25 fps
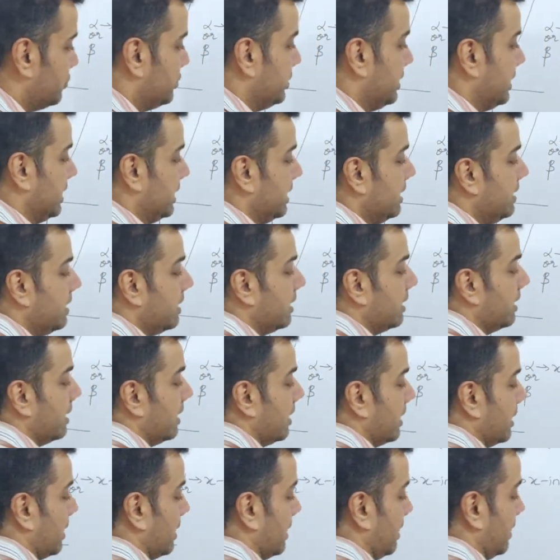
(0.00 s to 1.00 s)
see,
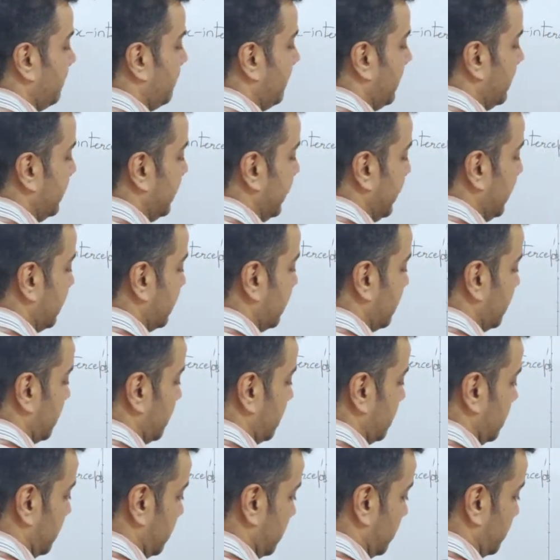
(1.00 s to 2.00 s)
if I take
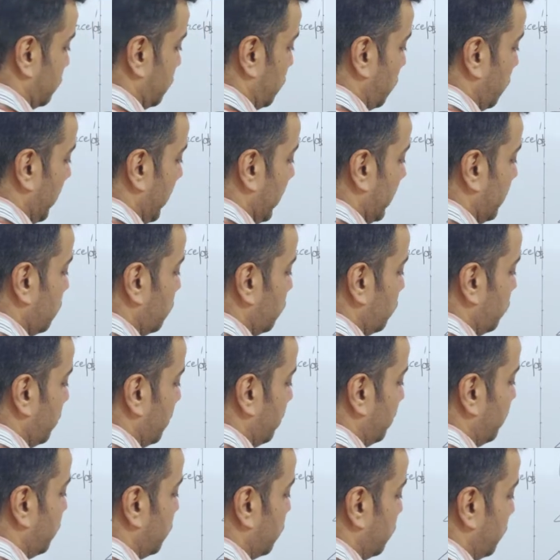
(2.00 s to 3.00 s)
the square root
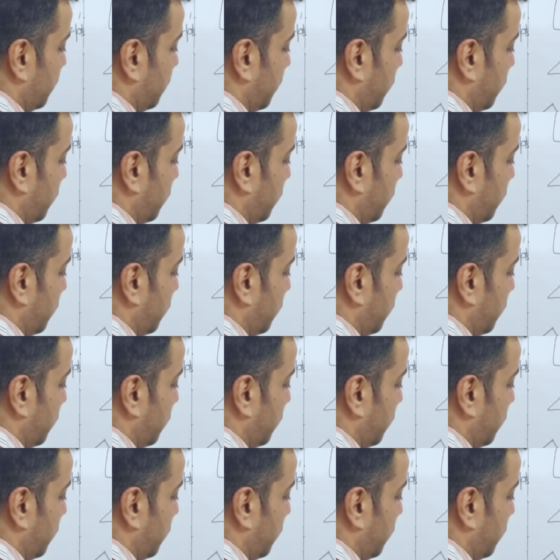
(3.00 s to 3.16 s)
of root